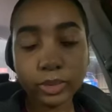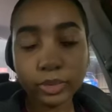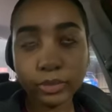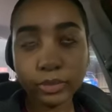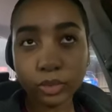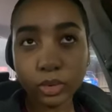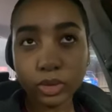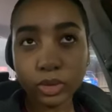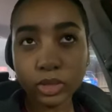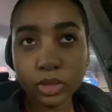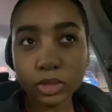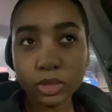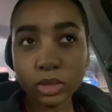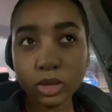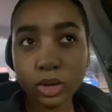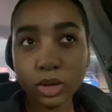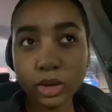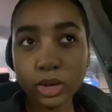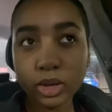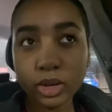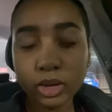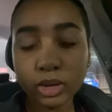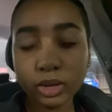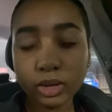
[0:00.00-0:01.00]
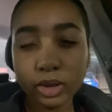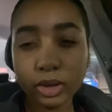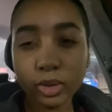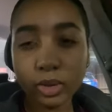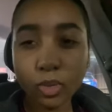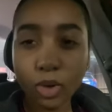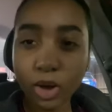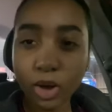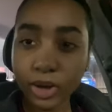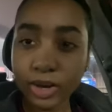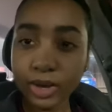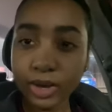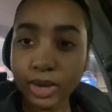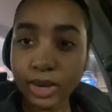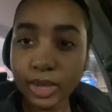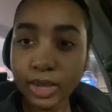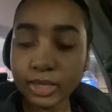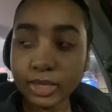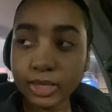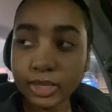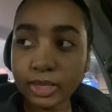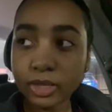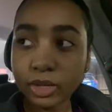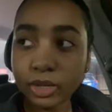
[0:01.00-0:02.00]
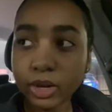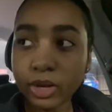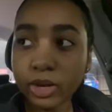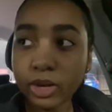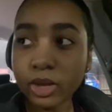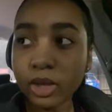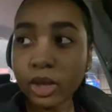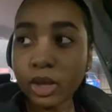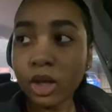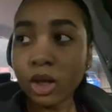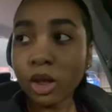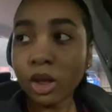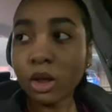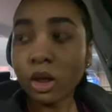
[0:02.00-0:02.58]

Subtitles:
before 6:30, and like walk in at 6:30